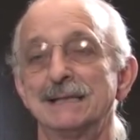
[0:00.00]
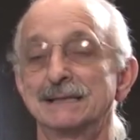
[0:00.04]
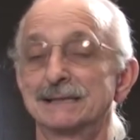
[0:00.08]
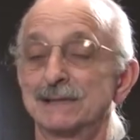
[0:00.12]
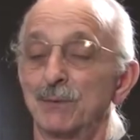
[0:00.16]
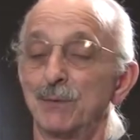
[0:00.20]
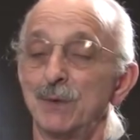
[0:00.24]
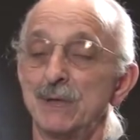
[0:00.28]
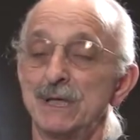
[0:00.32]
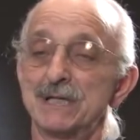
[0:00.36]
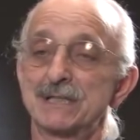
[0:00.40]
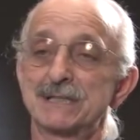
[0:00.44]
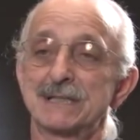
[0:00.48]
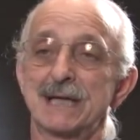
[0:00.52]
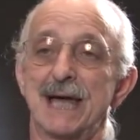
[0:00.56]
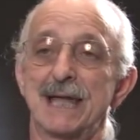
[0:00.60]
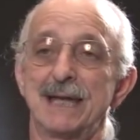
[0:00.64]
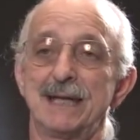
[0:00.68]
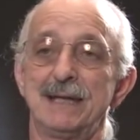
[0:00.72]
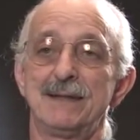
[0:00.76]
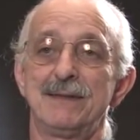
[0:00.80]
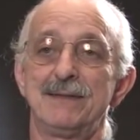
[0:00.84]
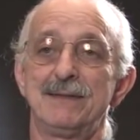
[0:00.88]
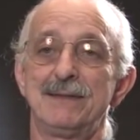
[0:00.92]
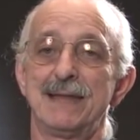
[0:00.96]
So we
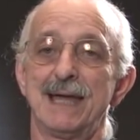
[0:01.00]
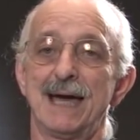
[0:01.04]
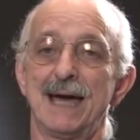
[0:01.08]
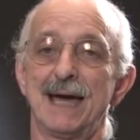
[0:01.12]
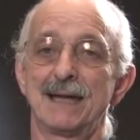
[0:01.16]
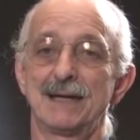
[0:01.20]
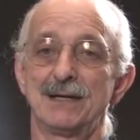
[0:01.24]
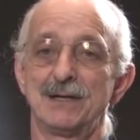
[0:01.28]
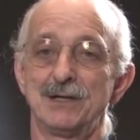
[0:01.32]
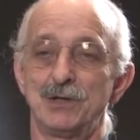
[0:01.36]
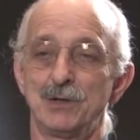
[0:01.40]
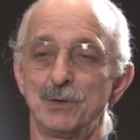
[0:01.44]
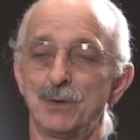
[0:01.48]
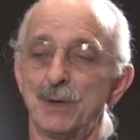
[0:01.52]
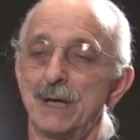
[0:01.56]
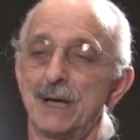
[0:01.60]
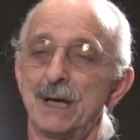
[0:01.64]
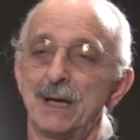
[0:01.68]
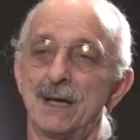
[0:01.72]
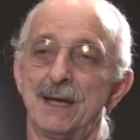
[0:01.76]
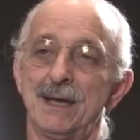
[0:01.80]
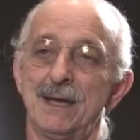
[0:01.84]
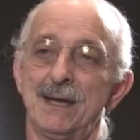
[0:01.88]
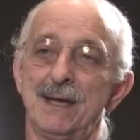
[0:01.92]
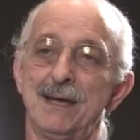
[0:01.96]
decided that
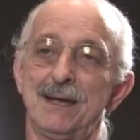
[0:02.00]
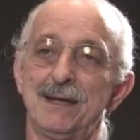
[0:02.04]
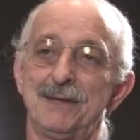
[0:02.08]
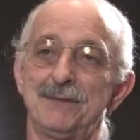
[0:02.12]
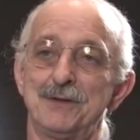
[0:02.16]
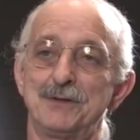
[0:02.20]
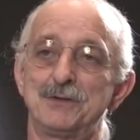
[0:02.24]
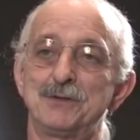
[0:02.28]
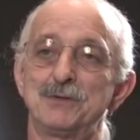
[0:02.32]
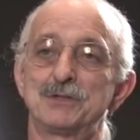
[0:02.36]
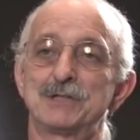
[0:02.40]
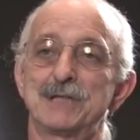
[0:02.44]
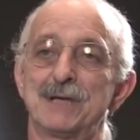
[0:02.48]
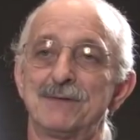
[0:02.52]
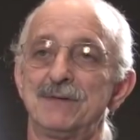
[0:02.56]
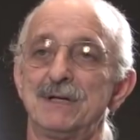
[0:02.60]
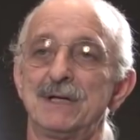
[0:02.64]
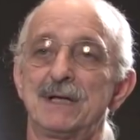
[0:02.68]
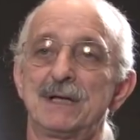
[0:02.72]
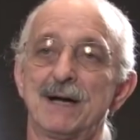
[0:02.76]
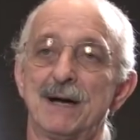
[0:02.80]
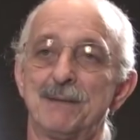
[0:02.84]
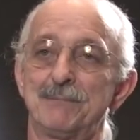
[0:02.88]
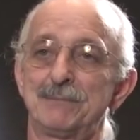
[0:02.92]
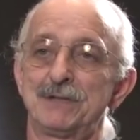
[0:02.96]
doing the
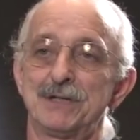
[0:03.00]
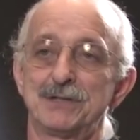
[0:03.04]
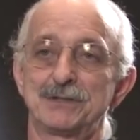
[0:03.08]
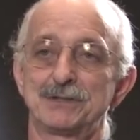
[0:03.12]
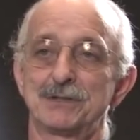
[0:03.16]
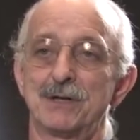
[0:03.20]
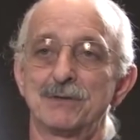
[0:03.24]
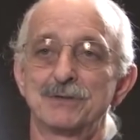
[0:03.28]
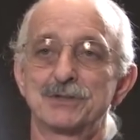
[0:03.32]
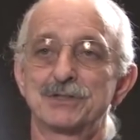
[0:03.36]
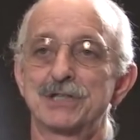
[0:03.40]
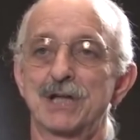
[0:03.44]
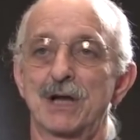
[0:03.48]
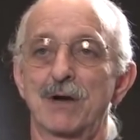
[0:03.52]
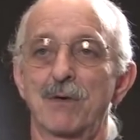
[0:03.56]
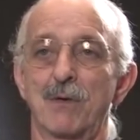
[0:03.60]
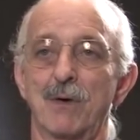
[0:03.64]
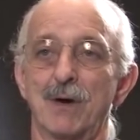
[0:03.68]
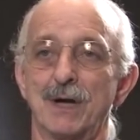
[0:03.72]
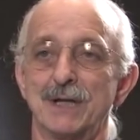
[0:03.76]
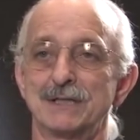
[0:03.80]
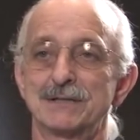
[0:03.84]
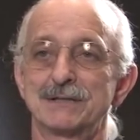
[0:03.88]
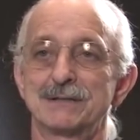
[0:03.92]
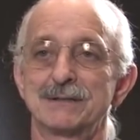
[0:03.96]
270 competition on
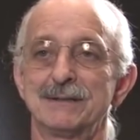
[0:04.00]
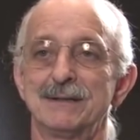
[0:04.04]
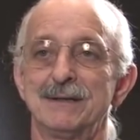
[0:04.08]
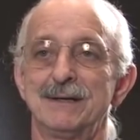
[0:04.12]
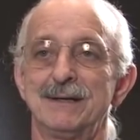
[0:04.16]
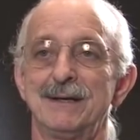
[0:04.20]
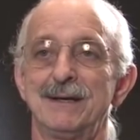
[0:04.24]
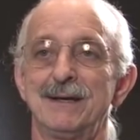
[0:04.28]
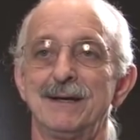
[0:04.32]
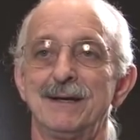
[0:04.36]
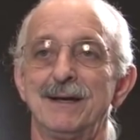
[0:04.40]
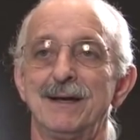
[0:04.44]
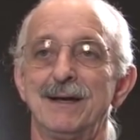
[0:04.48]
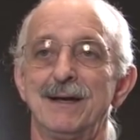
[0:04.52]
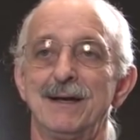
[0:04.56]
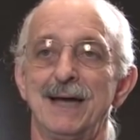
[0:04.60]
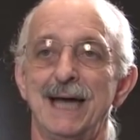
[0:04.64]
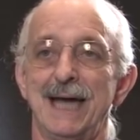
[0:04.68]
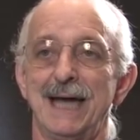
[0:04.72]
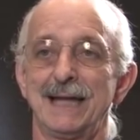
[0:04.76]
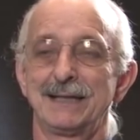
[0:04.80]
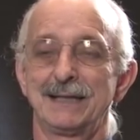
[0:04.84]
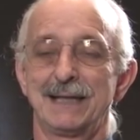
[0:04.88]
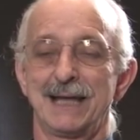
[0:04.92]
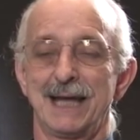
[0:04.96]
steroids
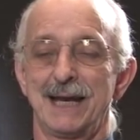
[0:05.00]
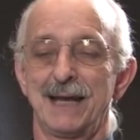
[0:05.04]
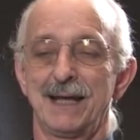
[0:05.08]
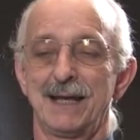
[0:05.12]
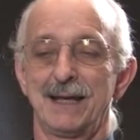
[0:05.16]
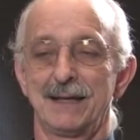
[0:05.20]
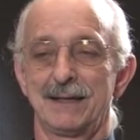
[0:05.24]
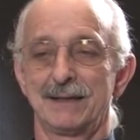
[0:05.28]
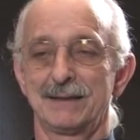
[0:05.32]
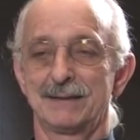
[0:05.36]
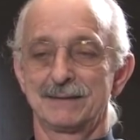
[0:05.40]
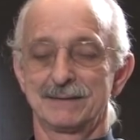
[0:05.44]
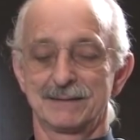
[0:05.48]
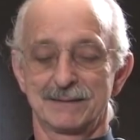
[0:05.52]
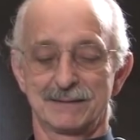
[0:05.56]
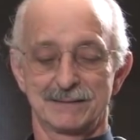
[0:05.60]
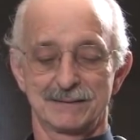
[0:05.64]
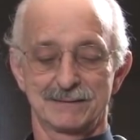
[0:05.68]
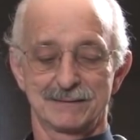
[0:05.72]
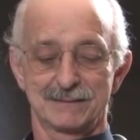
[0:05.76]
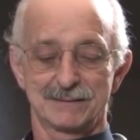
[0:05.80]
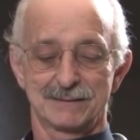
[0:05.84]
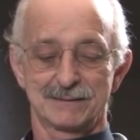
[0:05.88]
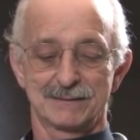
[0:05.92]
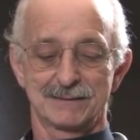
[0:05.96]
and getting
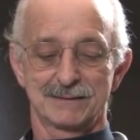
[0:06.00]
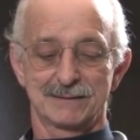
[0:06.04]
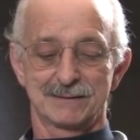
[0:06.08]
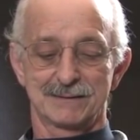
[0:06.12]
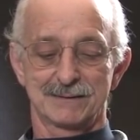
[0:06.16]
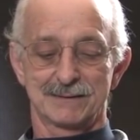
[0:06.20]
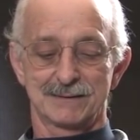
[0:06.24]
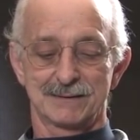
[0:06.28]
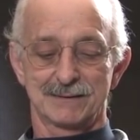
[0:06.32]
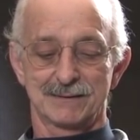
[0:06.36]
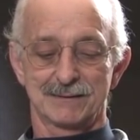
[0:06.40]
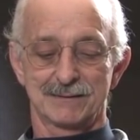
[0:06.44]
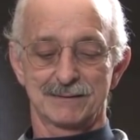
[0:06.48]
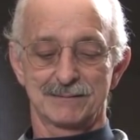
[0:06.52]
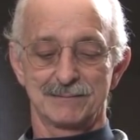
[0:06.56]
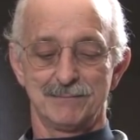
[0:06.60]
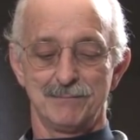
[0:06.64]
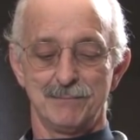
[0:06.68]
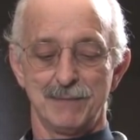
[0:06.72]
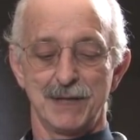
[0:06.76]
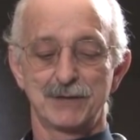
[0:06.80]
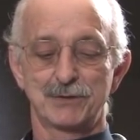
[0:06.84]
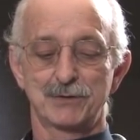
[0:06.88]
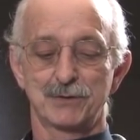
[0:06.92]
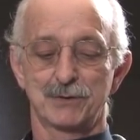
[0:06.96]

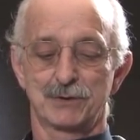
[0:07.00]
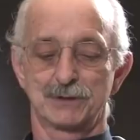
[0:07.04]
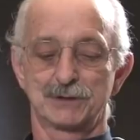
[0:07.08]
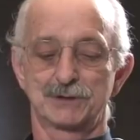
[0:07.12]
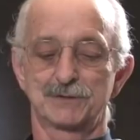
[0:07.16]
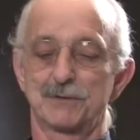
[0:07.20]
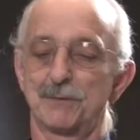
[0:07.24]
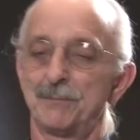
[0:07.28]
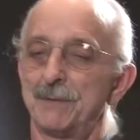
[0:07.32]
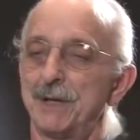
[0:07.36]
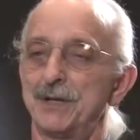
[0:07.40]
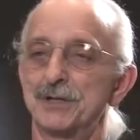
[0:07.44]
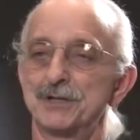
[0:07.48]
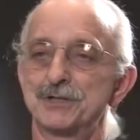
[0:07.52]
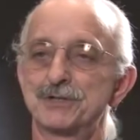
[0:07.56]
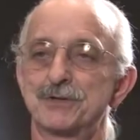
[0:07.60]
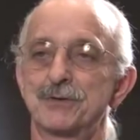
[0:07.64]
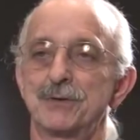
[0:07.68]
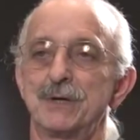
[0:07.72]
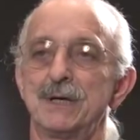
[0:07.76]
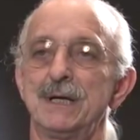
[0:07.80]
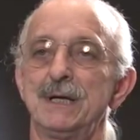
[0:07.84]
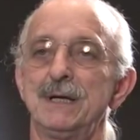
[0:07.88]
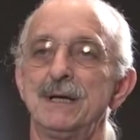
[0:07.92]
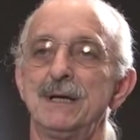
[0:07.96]
mentors from
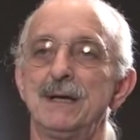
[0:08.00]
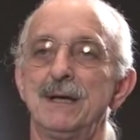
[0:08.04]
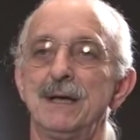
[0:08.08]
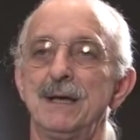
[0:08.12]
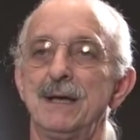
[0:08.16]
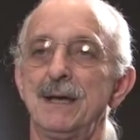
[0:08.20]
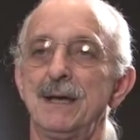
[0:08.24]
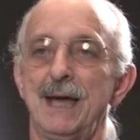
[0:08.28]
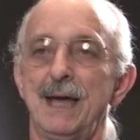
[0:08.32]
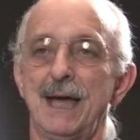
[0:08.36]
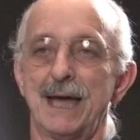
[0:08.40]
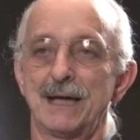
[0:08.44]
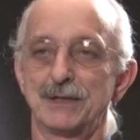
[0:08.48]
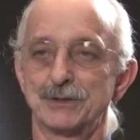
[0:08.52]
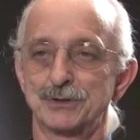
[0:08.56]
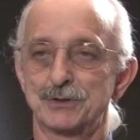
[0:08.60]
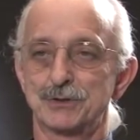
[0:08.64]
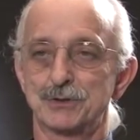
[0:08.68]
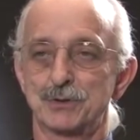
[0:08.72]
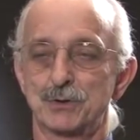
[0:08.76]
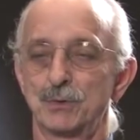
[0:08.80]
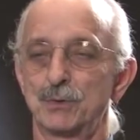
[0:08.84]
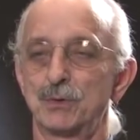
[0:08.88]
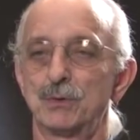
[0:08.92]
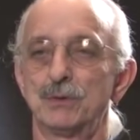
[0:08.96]
industry and
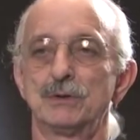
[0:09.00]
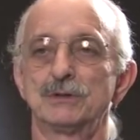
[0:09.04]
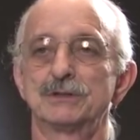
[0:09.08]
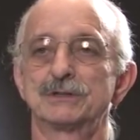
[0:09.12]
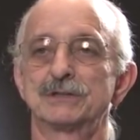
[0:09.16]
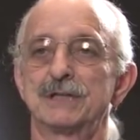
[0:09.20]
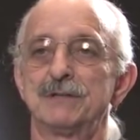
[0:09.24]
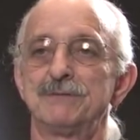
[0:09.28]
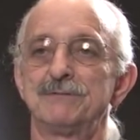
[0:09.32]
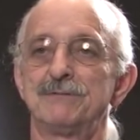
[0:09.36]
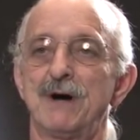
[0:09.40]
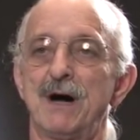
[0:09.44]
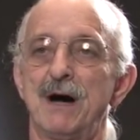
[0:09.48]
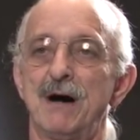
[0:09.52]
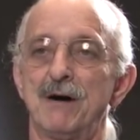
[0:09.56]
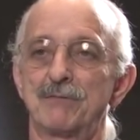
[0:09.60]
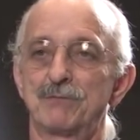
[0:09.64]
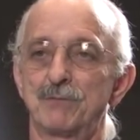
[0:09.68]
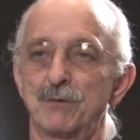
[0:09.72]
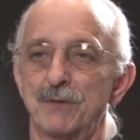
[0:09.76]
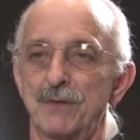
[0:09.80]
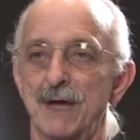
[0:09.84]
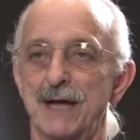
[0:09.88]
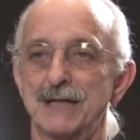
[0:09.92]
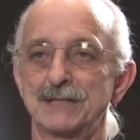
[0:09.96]
schools
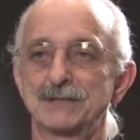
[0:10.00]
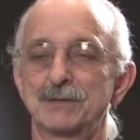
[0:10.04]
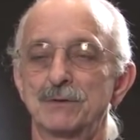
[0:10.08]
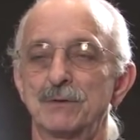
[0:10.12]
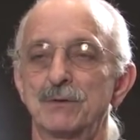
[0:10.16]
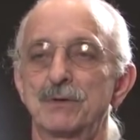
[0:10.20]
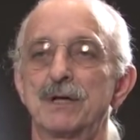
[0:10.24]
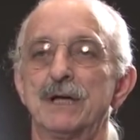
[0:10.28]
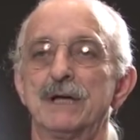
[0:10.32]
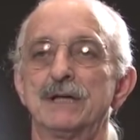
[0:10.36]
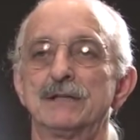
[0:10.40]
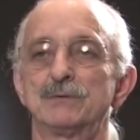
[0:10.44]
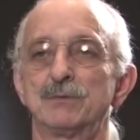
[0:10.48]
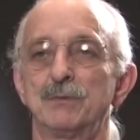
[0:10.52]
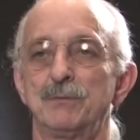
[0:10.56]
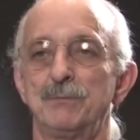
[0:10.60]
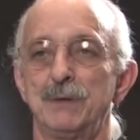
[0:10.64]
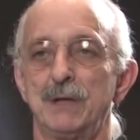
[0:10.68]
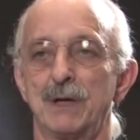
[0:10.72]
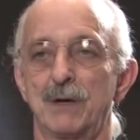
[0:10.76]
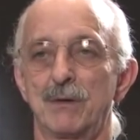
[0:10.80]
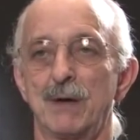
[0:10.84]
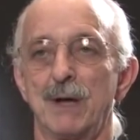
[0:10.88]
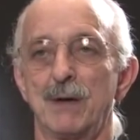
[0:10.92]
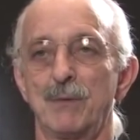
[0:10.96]
involved with high school kids would
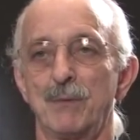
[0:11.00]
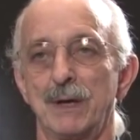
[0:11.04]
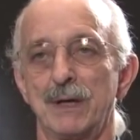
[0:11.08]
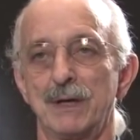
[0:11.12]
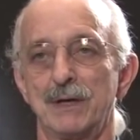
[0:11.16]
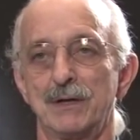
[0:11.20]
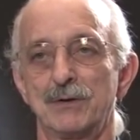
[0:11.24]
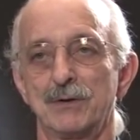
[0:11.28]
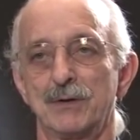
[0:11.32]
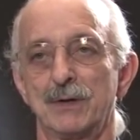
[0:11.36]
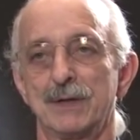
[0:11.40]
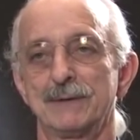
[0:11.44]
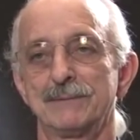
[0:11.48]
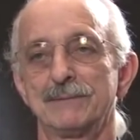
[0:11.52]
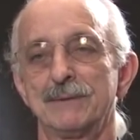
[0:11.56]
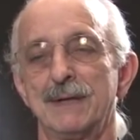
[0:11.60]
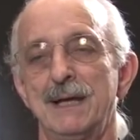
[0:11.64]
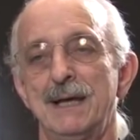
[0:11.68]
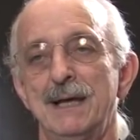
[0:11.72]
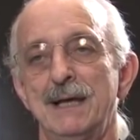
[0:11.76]
be a great way to do it.